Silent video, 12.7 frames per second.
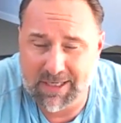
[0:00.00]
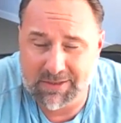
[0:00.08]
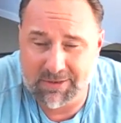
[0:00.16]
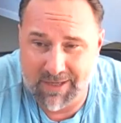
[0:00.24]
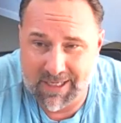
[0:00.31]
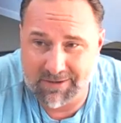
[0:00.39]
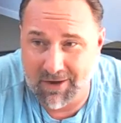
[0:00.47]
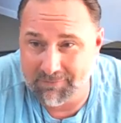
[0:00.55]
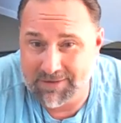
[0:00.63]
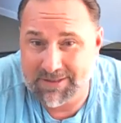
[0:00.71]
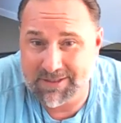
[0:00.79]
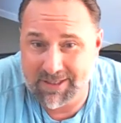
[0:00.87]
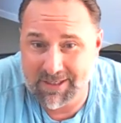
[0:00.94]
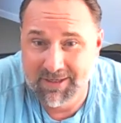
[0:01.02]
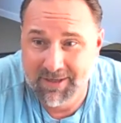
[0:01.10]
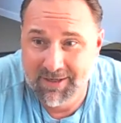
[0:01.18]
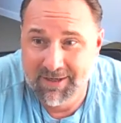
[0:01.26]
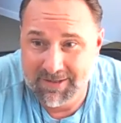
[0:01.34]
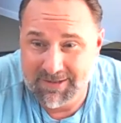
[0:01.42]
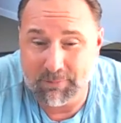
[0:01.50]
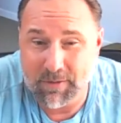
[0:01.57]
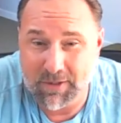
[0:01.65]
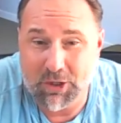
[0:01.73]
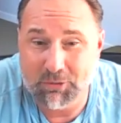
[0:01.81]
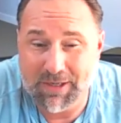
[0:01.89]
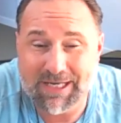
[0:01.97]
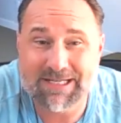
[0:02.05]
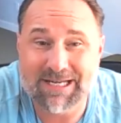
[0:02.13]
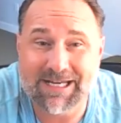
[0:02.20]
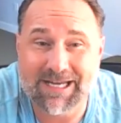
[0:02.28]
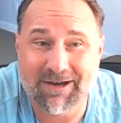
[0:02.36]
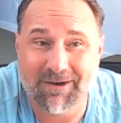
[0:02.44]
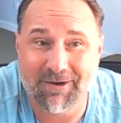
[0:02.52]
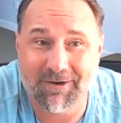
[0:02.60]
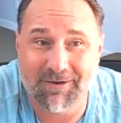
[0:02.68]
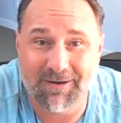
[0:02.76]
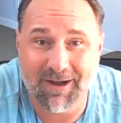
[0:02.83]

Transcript: So that's obviously something you need to hear.